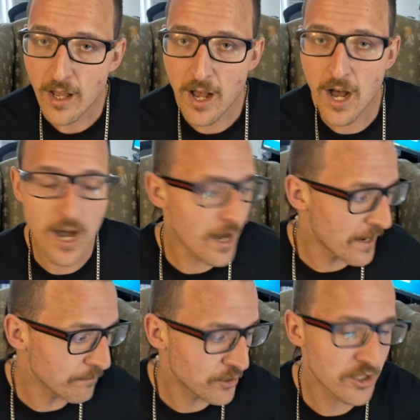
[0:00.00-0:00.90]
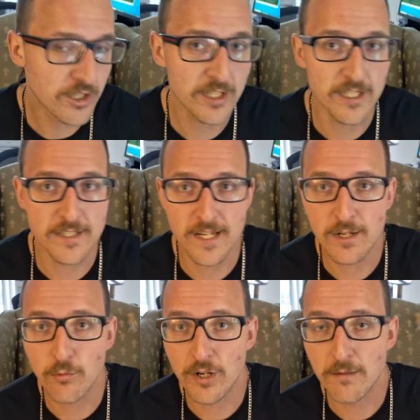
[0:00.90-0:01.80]
I'm just gonna
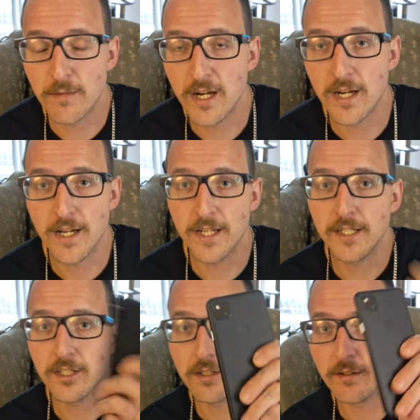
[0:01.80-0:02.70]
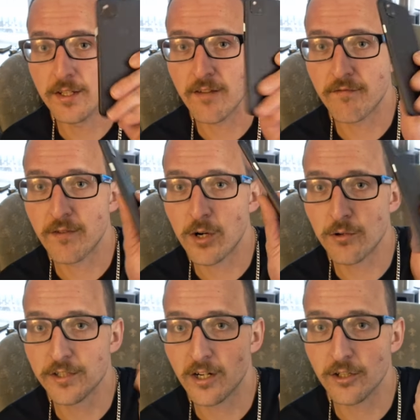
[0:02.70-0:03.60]
take one of my nut
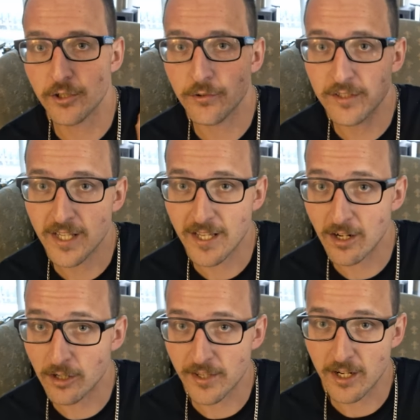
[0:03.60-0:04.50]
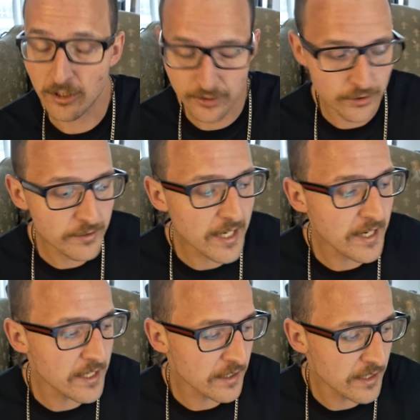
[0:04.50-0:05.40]
phones that aren't doing
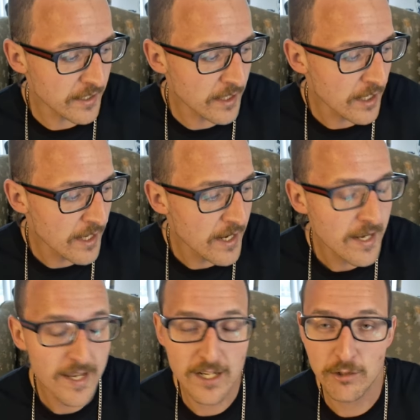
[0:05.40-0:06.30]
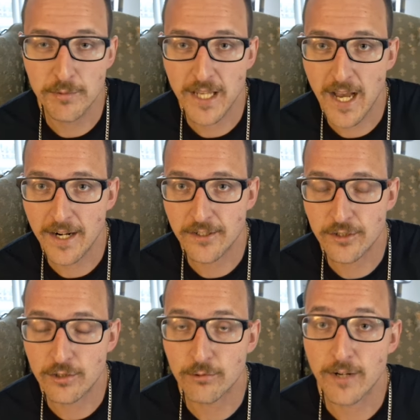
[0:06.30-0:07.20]
anything, and it'll be added
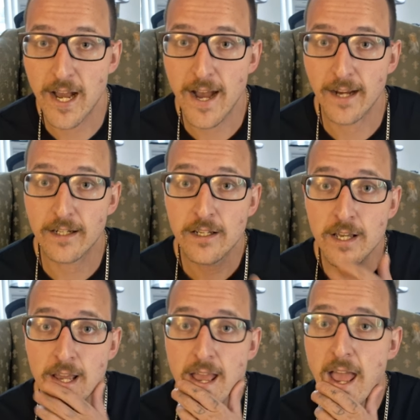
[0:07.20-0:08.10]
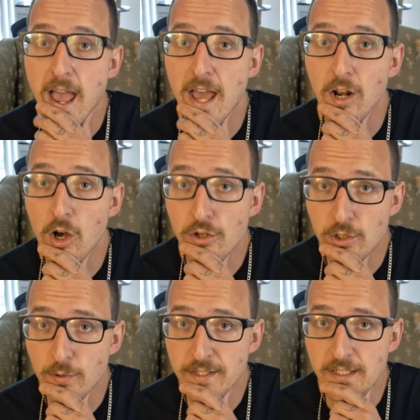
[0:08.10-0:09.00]
to the rack. And
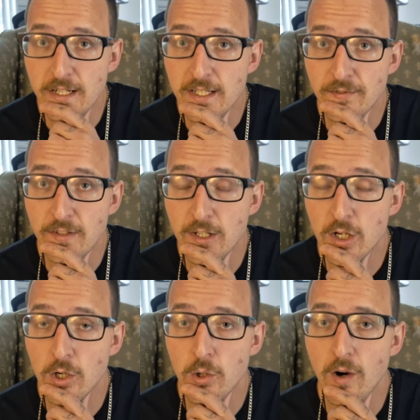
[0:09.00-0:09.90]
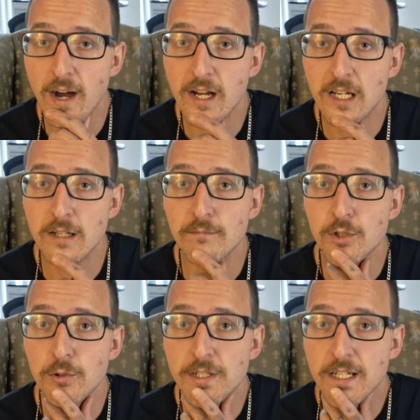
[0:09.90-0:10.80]
also in today's video, I am
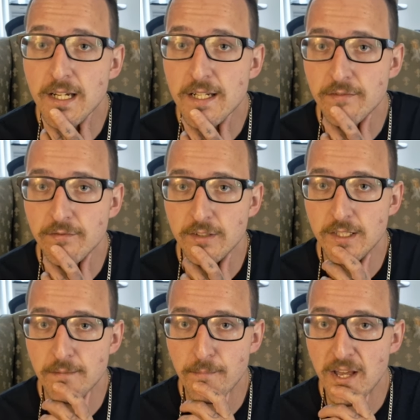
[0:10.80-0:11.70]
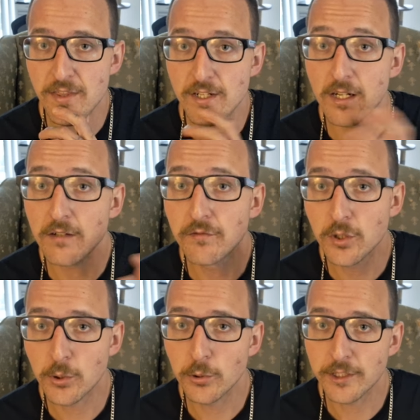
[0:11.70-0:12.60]
doing a different method of
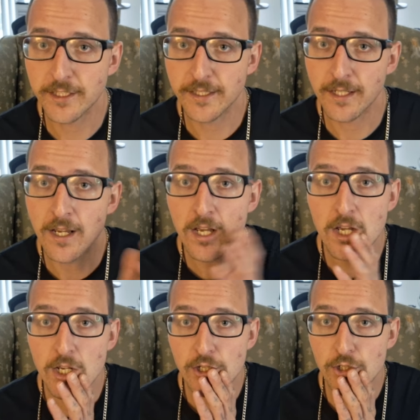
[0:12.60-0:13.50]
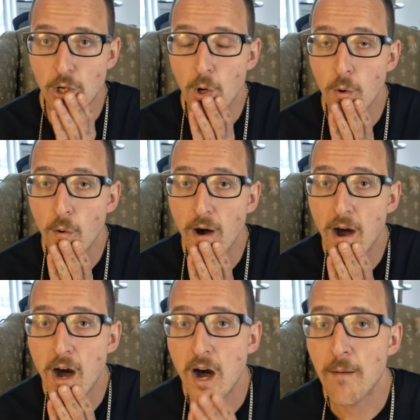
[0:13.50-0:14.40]
cooling. So
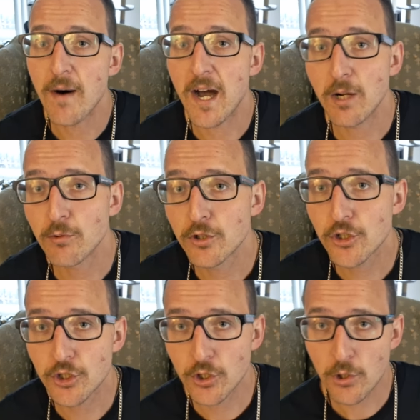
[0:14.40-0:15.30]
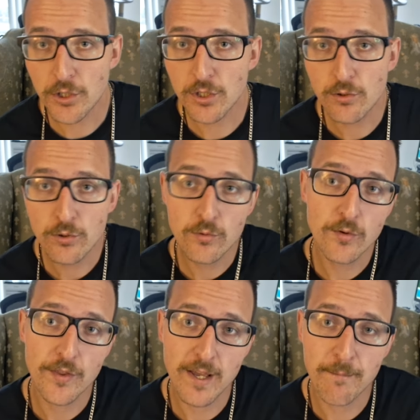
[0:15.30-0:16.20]
I will show you the